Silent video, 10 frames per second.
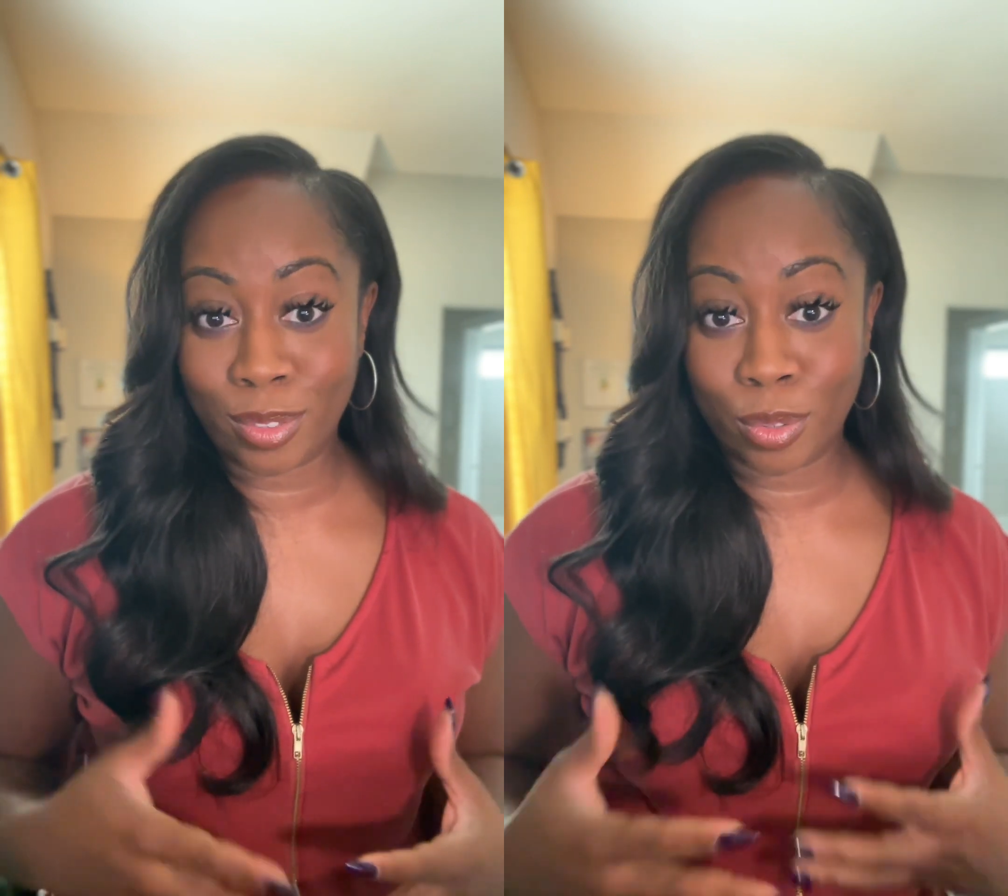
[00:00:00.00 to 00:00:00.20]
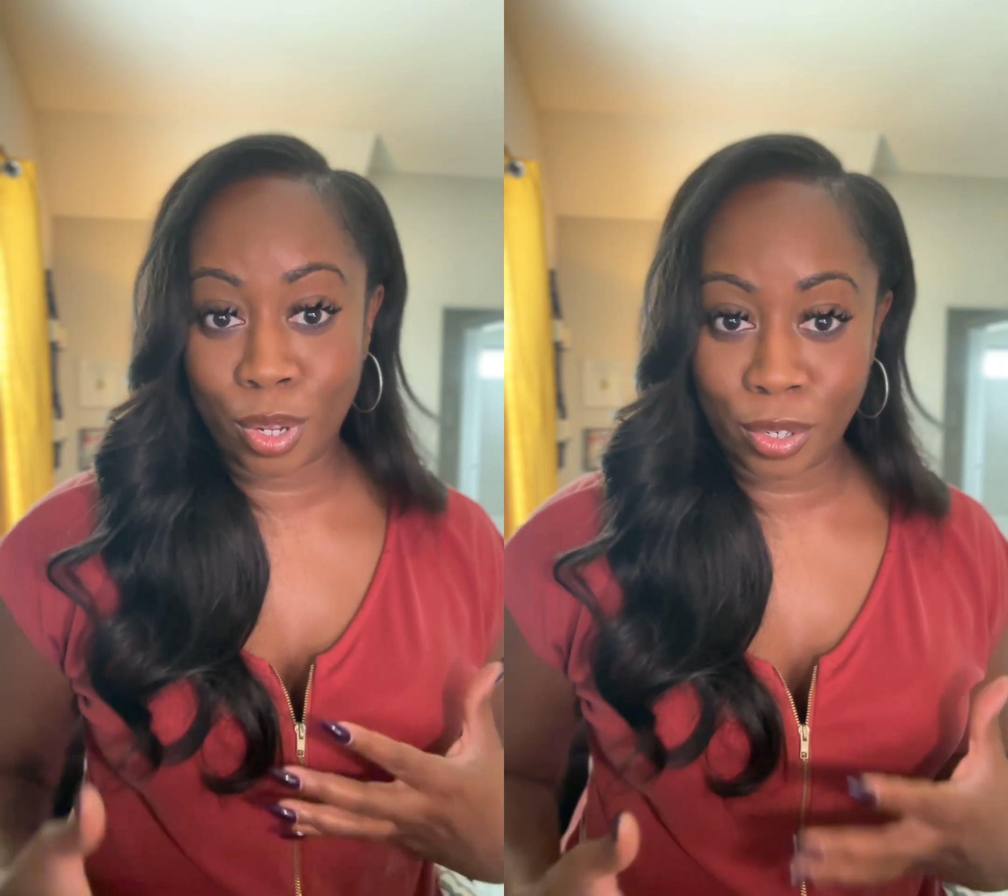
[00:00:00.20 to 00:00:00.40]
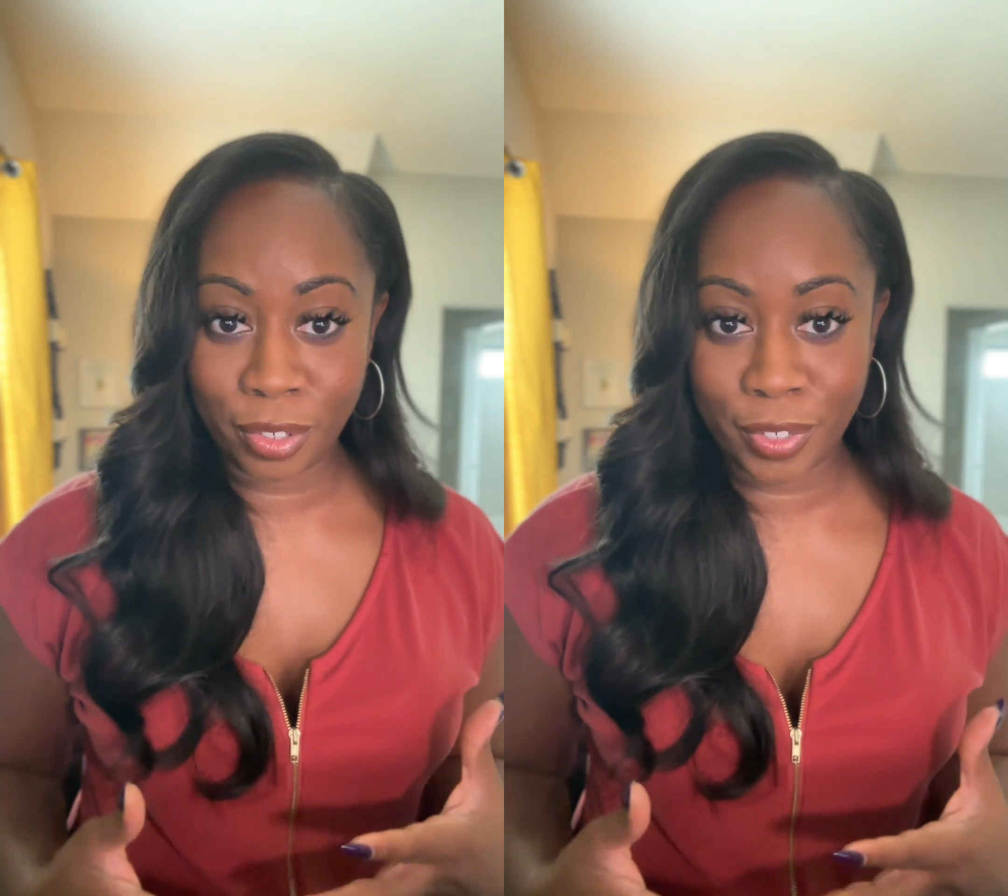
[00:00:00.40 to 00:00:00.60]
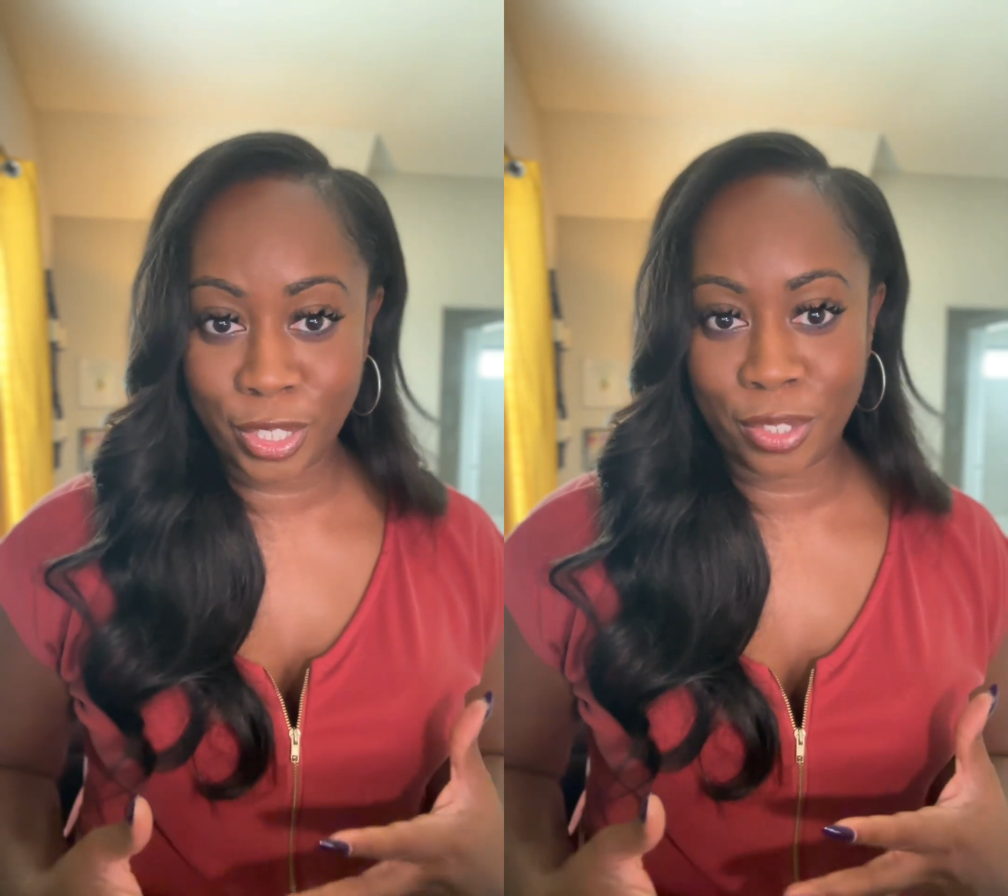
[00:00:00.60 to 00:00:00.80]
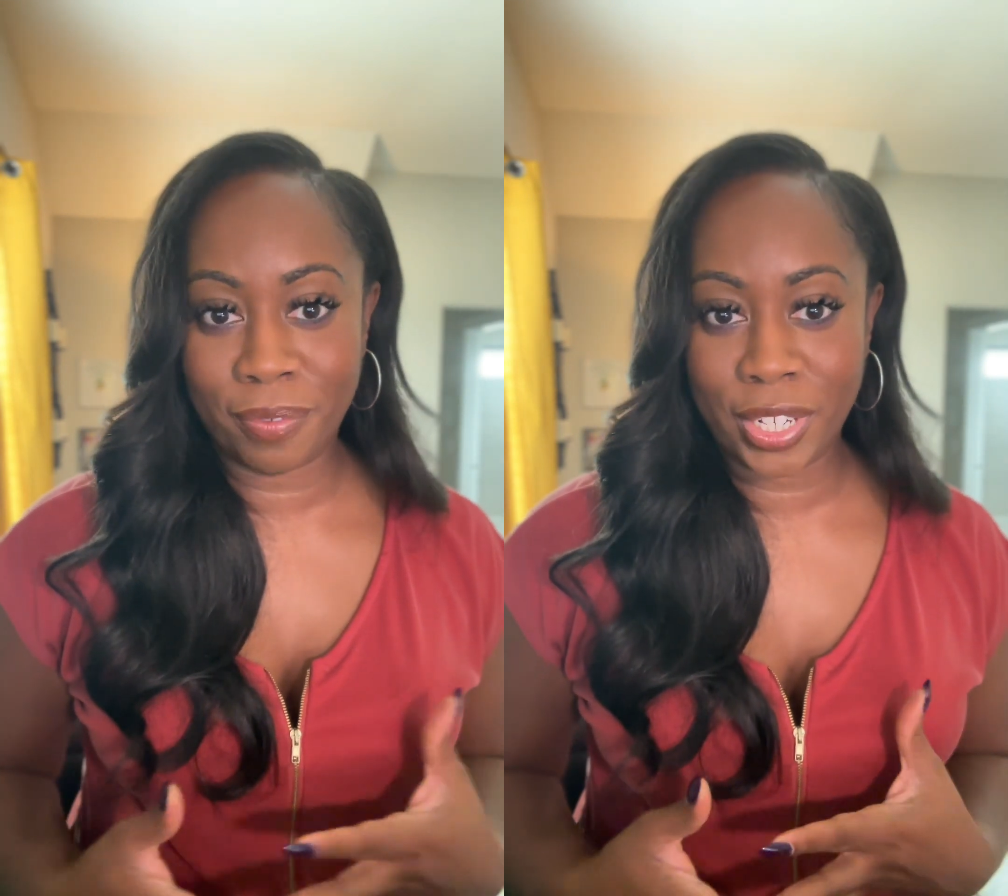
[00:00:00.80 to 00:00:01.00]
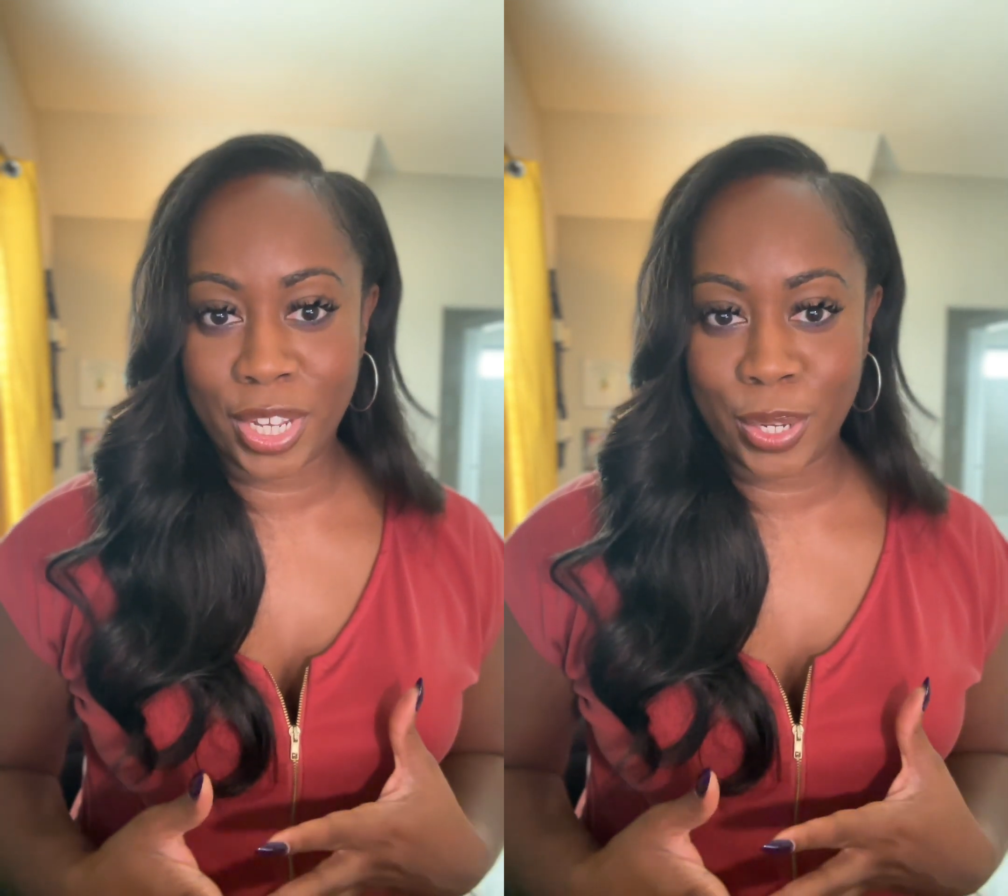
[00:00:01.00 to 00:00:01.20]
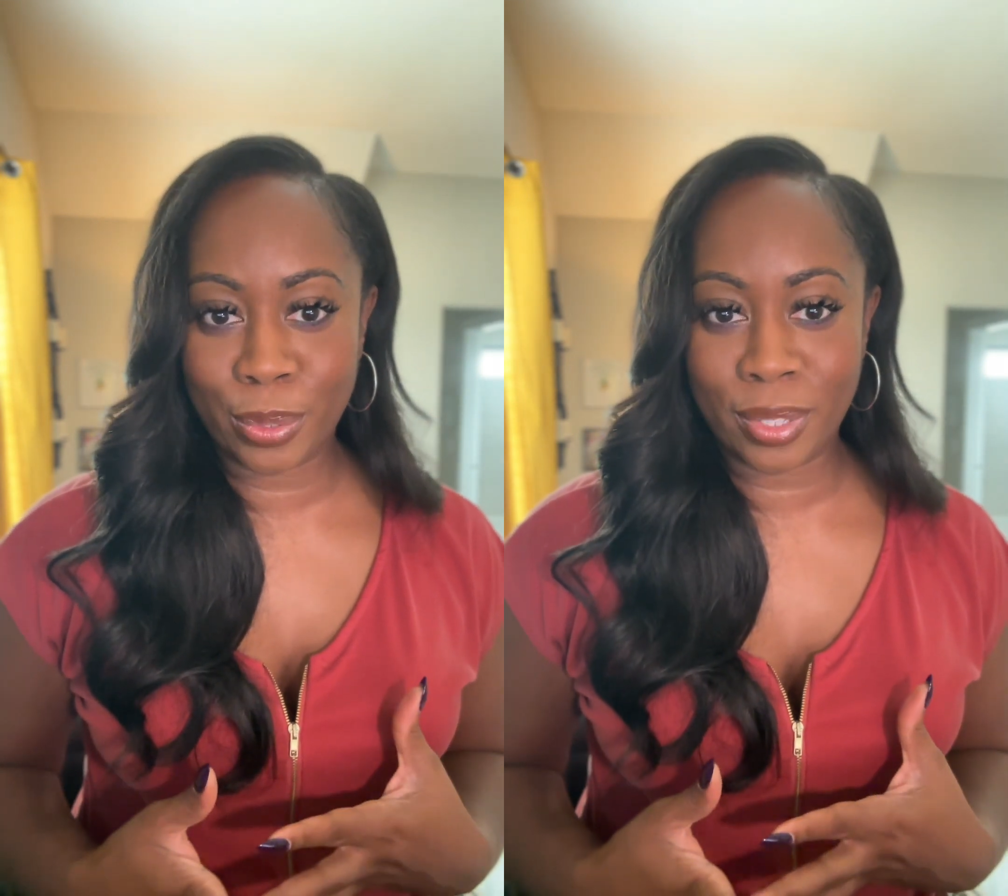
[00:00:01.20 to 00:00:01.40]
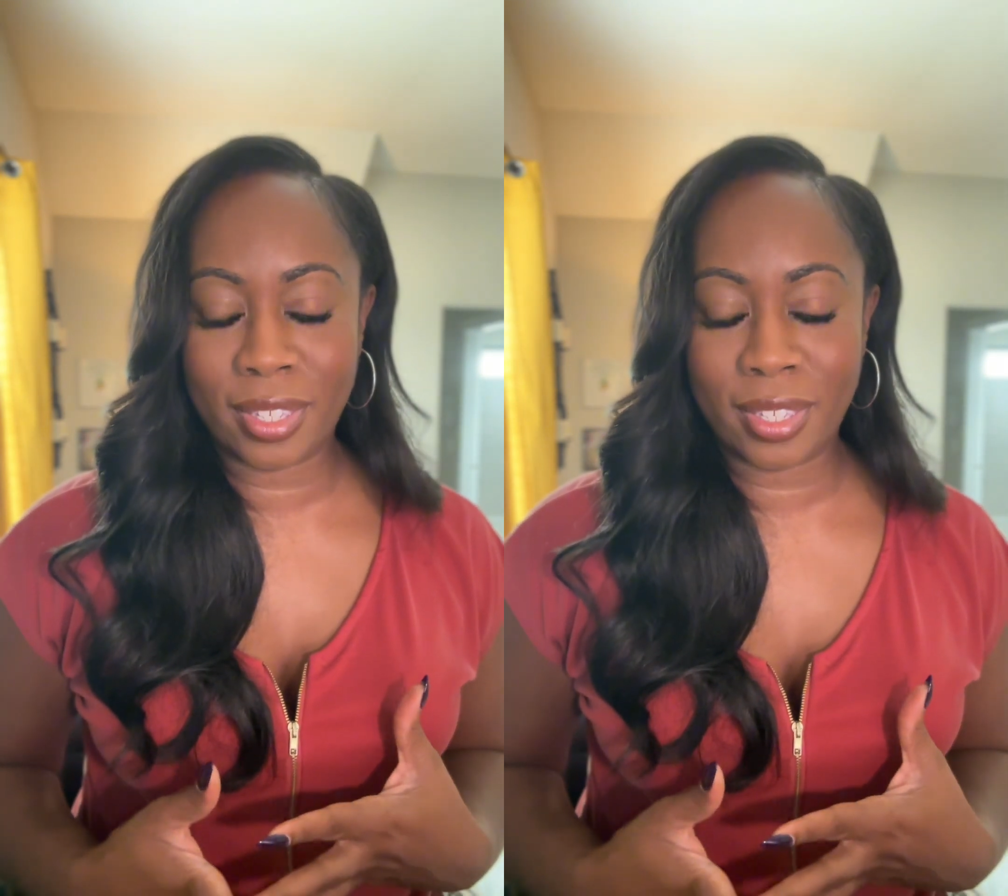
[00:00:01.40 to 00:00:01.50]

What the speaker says: longer version videos